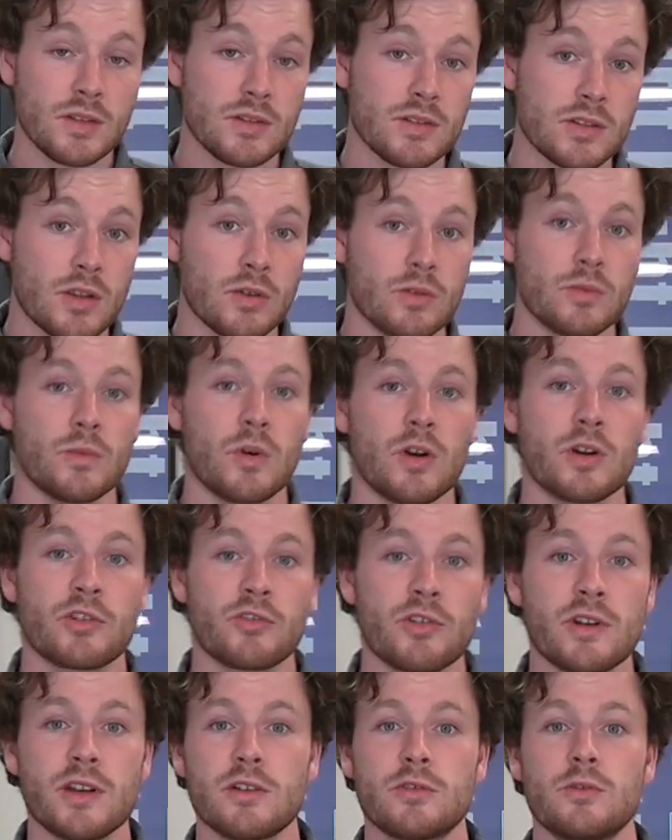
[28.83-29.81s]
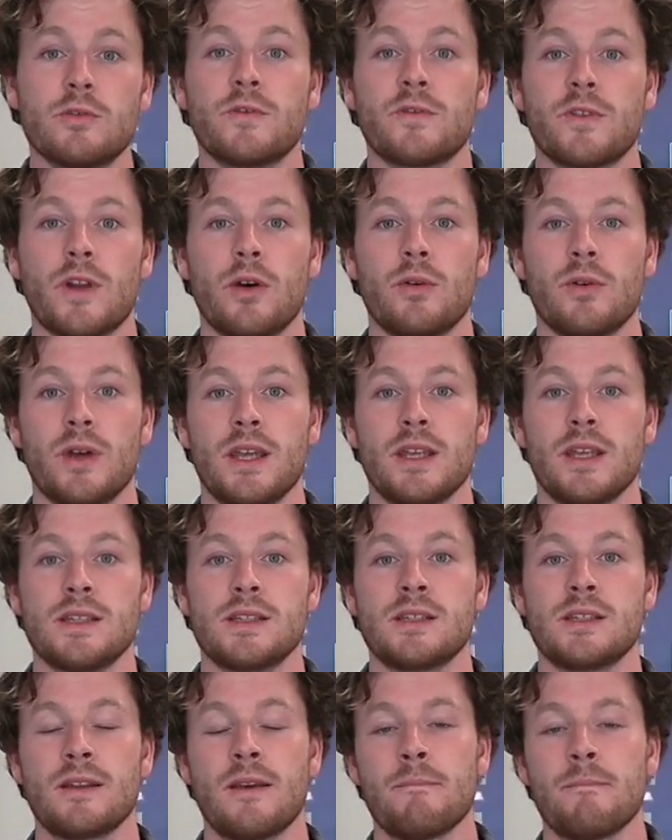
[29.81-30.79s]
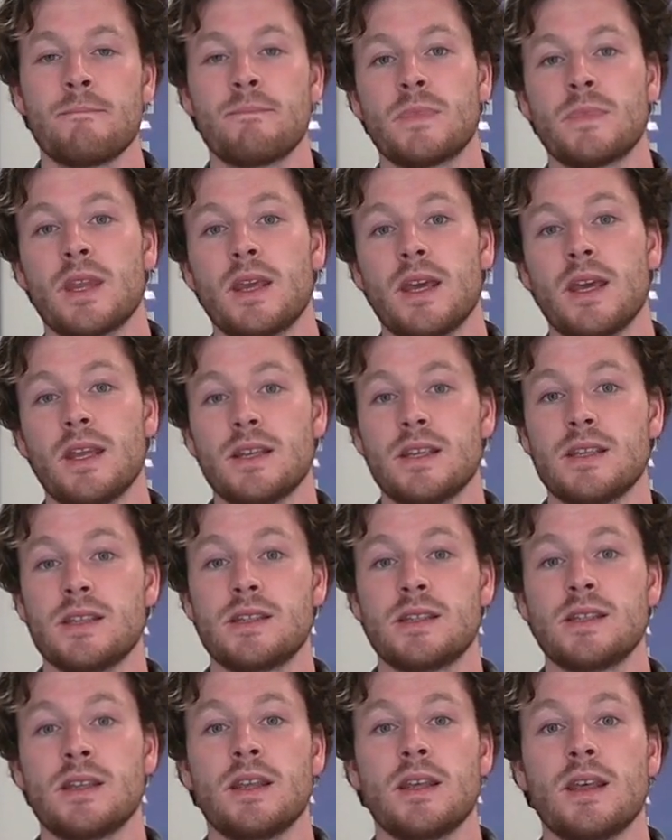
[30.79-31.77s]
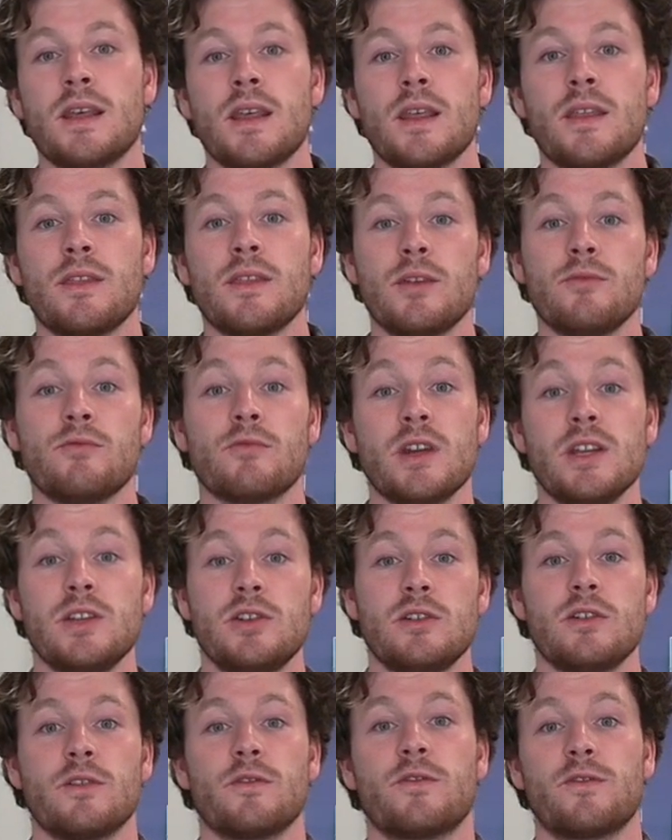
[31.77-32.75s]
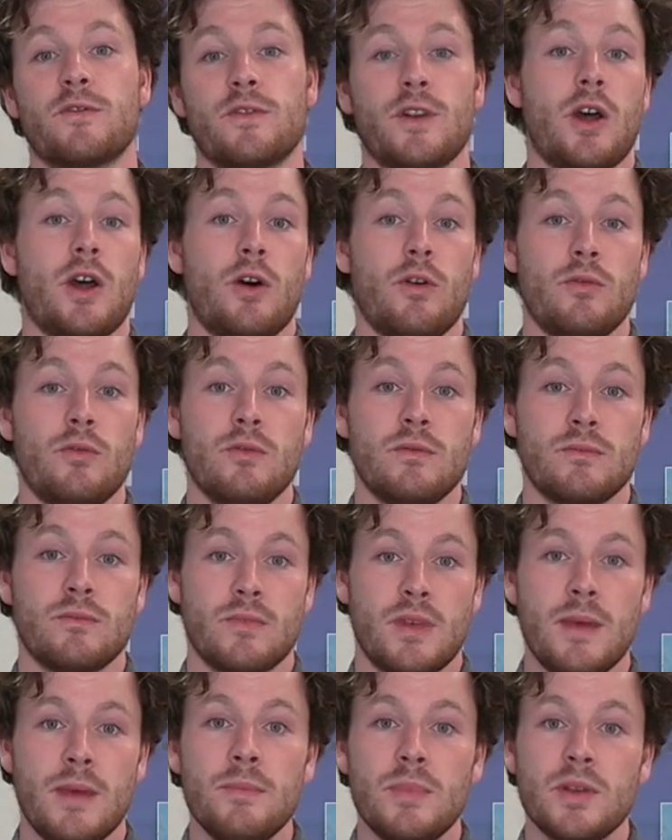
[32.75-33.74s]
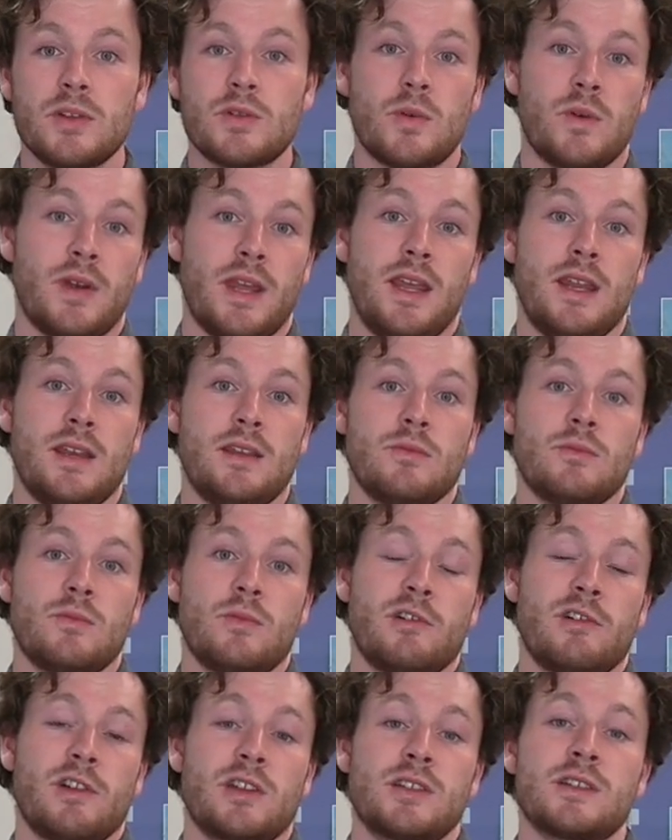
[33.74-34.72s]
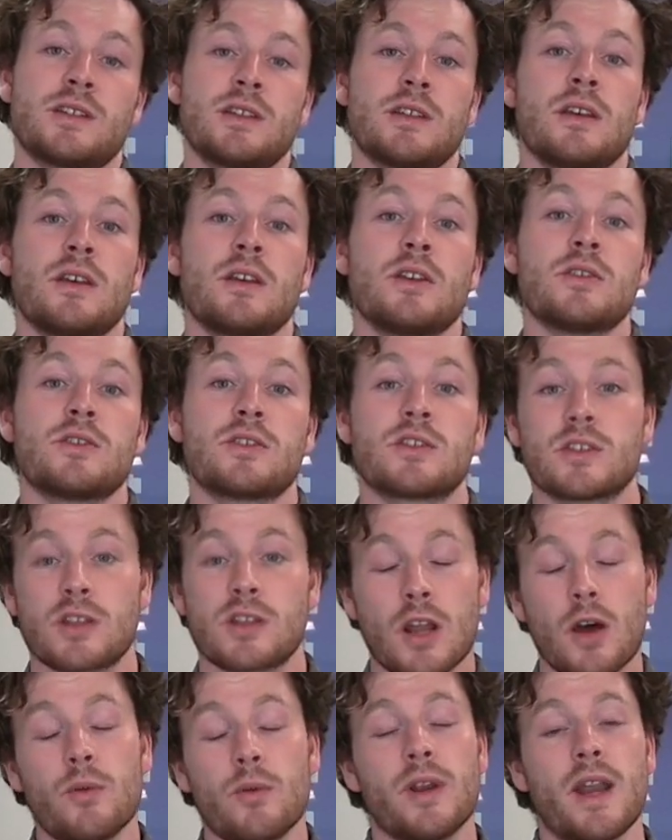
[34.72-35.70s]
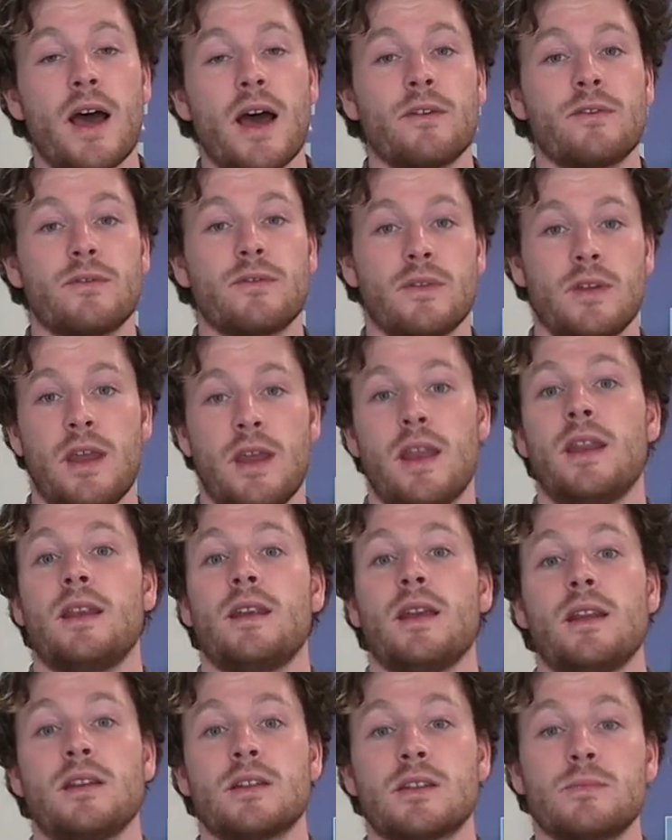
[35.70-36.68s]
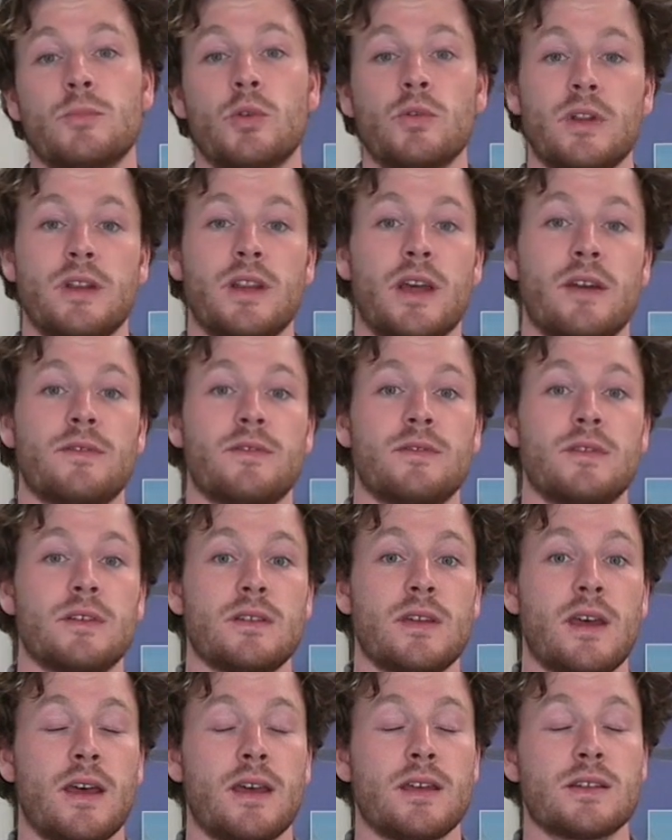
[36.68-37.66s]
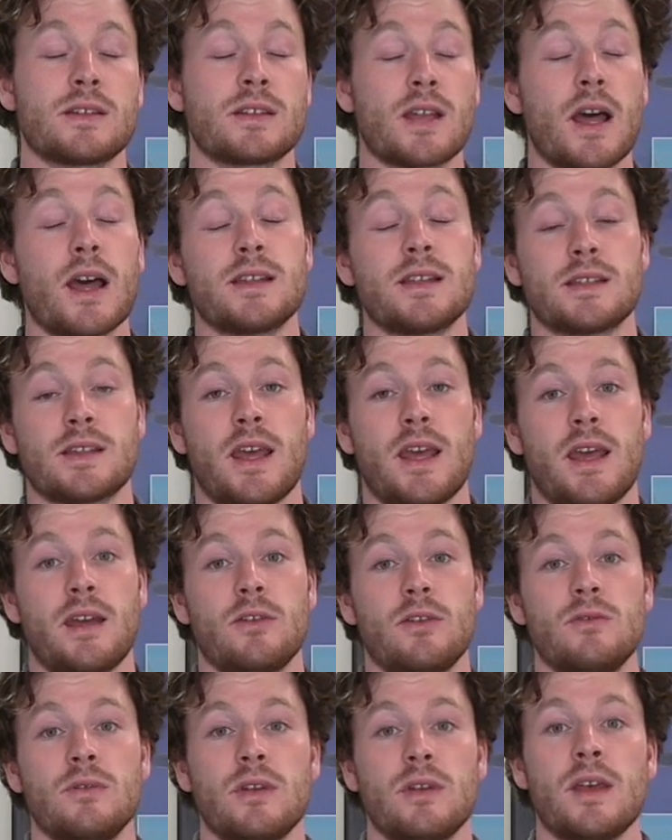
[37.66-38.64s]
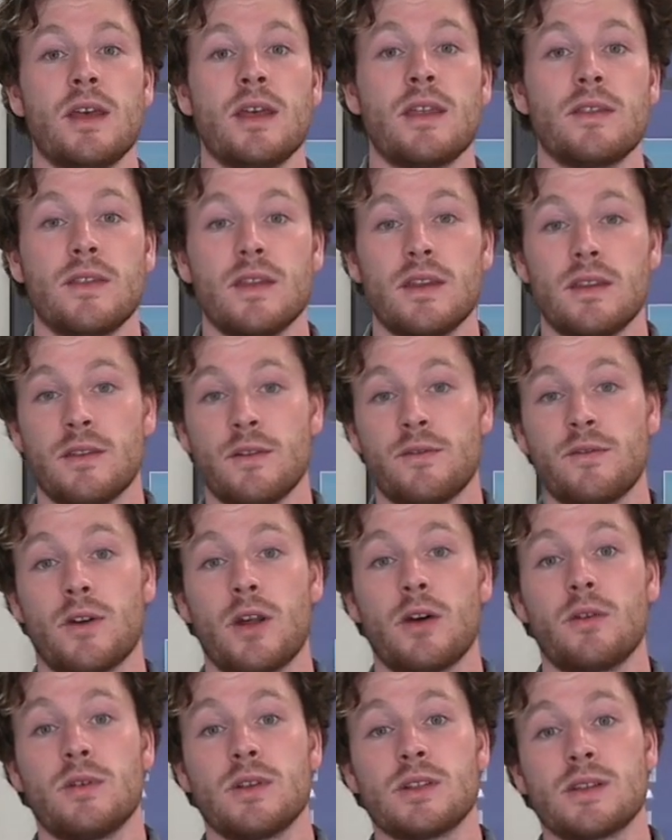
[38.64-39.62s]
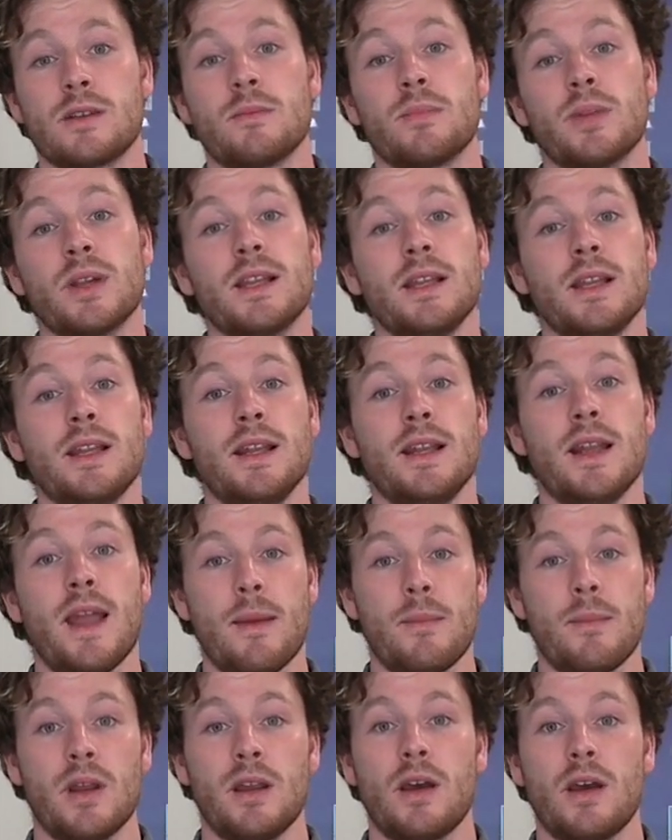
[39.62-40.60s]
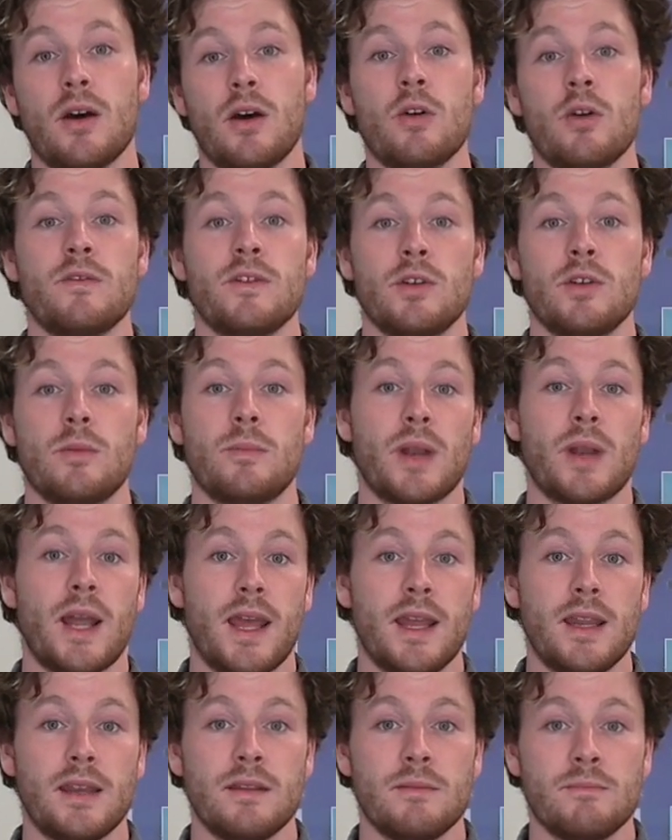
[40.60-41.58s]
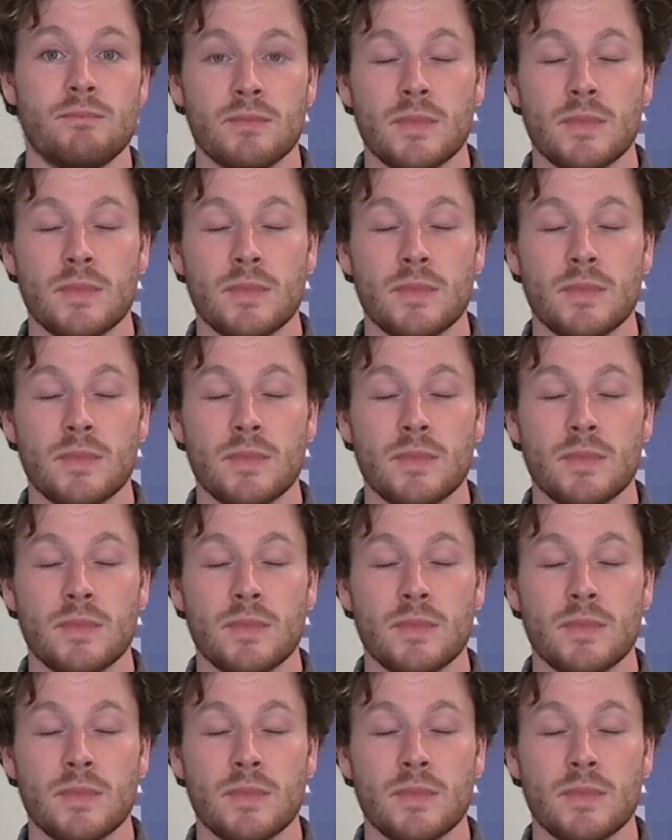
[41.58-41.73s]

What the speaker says: So what critical flow is, it is the region of flow in between where it's slow enough and at a small enough size scale that the flow is completely laminar over your blade.